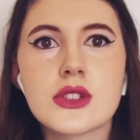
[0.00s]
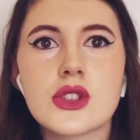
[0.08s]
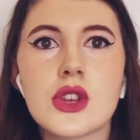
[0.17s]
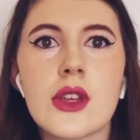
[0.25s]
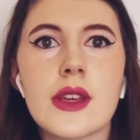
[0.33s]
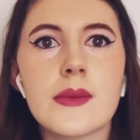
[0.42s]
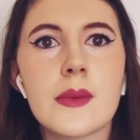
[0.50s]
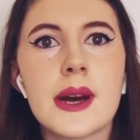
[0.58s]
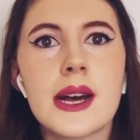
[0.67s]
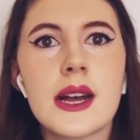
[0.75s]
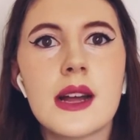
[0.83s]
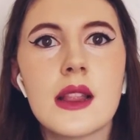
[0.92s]
So that's
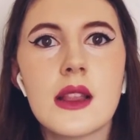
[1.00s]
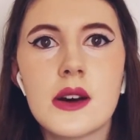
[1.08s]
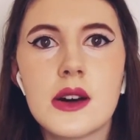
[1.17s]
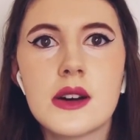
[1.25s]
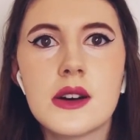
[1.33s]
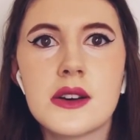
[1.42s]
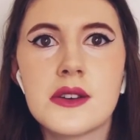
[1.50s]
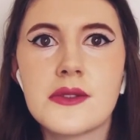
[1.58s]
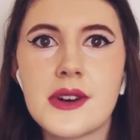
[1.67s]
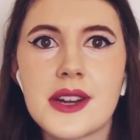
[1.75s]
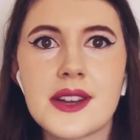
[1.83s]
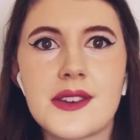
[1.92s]
where a lot of
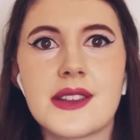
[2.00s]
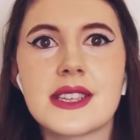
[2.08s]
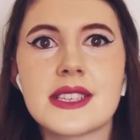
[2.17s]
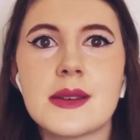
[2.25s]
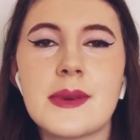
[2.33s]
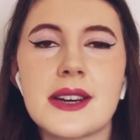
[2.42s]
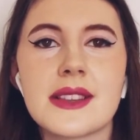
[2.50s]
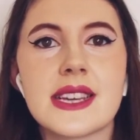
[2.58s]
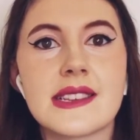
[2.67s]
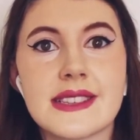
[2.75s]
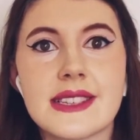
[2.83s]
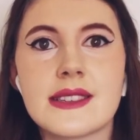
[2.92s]
our knowledge about the
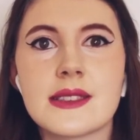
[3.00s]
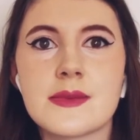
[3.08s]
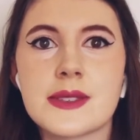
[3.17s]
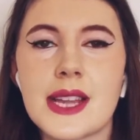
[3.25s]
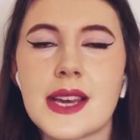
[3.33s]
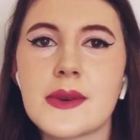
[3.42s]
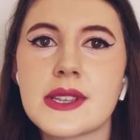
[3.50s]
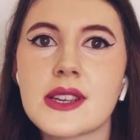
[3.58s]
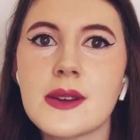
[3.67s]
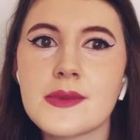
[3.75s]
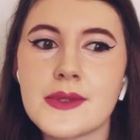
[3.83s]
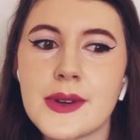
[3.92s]
ancient Egyptian language
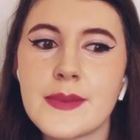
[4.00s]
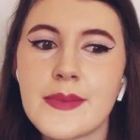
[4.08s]
comes from.